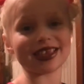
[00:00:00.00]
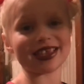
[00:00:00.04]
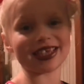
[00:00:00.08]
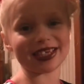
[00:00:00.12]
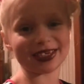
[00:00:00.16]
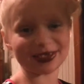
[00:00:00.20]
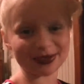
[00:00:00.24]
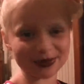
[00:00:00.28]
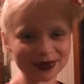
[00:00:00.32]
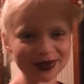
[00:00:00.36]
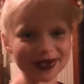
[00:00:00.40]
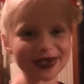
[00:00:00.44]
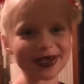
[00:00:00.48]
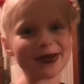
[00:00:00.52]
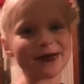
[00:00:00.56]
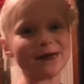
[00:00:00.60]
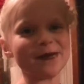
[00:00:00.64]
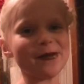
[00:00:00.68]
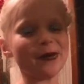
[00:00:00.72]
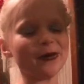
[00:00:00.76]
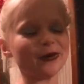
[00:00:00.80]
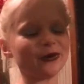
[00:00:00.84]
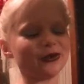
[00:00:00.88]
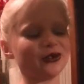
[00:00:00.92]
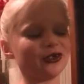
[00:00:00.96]
That's what
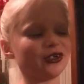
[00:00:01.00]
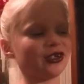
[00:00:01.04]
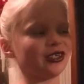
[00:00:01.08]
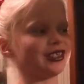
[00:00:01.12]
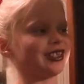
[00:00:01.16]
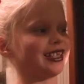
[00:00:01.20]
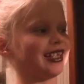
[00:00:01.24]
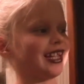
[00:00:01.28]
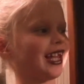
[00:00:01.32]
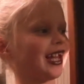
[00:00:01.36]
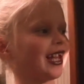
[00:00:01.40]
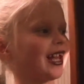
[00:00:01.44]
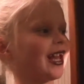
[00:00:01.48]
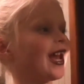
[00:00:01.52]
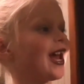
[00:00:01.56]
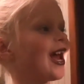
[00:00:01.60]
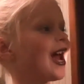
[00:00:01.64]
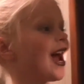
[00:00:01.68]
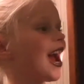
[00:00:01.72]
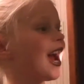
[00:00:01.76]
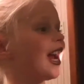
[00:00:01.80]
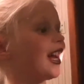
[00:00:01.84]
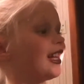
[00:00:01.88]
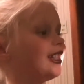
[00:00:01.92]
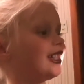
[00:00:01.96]
emos look like.
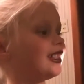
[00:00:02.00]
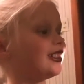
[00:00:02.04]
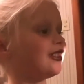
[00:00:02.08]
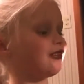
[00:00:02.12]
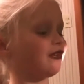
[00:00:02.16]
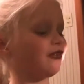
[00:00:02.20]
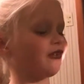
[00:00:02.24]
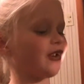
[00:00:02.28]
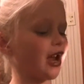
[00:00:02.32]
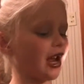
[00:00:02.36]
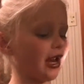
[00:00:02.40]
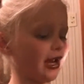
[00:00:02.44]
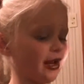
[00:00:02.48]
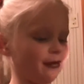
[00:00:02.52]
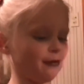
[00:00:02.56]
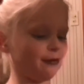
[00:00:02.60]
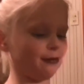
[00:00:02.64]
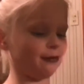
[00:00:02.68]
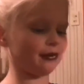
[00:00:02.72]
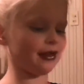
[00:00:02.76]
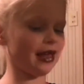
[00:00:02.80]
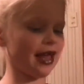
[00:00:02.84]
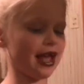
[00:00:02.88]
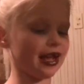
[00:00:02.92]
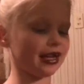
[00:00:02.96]
I couldn't find
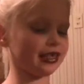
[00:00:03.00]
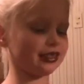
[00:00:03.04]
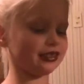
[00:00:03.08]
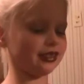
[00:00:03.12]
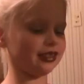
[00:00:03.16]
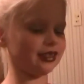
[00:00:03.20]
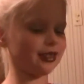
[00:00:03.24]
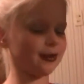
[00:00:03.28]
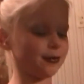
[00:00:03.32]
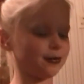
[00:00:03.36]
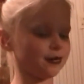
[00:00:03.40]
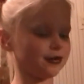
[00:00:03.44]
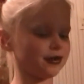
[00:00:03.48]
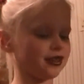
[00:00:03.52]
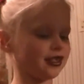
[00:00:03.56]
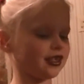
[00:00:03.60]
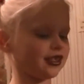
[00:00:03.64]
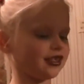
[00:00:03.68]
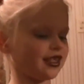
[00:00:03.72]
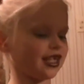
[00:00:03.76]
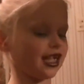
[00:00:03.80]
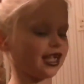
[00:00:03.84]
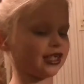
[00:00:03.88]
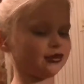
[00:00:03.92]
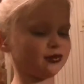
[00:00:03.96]
is, black
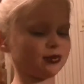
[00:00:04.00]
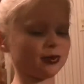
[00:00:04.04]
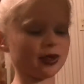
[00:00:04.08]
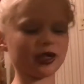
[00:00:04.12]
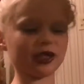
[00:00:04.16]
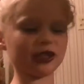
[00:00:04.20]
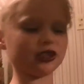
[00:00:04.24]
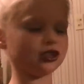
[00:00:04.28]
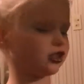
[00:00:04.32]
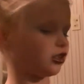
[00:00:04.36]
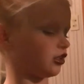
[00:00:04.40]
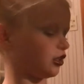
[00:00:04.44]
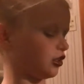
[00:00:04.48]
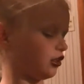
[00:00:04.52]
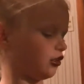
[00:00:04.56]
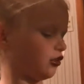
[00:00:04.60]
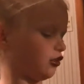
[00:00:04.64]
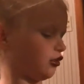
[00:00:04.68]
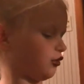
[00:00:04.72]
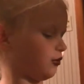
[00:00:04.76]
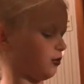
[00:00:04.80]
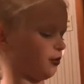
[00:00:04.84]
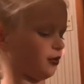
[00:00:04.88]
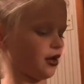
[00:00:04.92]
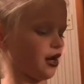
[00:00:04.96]
lipstick. That's why I just
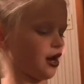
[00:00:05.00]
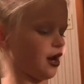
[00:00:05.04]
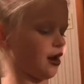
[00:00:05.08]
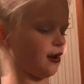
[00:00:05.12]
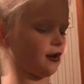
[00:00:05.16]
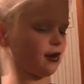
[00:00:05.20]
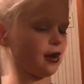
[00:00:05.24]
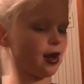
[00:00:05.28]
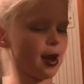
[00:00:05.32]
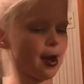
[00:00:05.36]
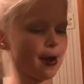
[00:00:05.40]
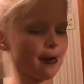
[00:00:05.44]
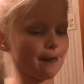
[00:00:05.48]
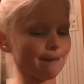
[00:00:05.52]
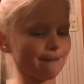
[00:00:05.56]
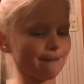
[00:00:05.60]
used brown. Is